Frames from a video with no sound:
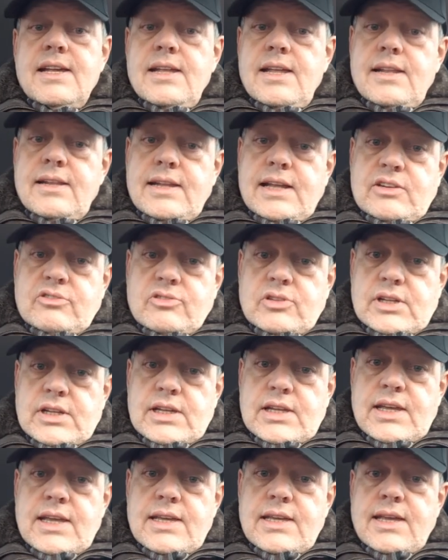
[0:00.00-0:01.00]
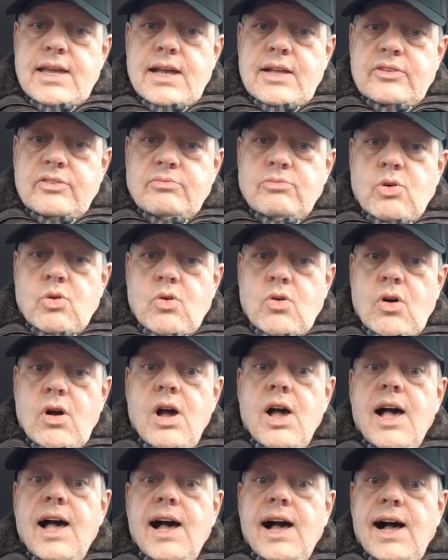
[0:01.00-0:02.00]
naturally it gets more
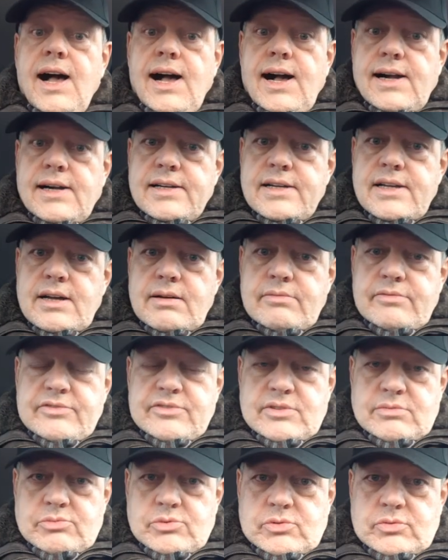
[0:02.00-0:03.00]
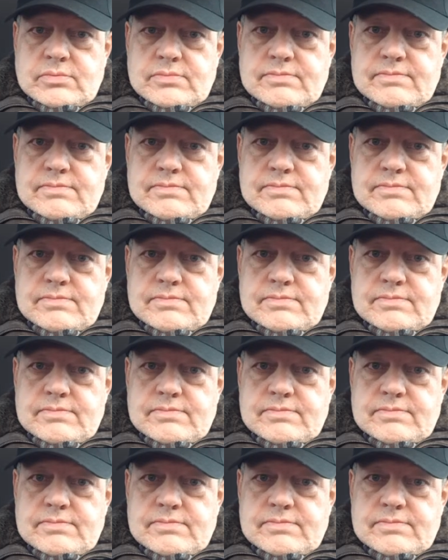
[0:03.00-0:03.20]
uncomfortable,